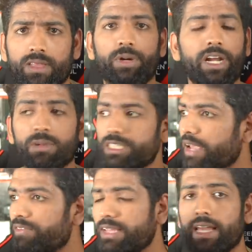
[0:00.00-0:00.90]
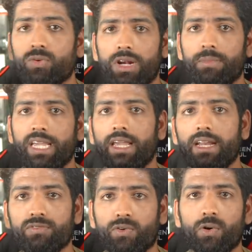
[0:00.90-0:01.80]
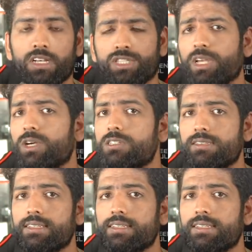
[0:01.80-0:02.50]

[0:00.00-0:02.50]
pretty much everything will be in focus because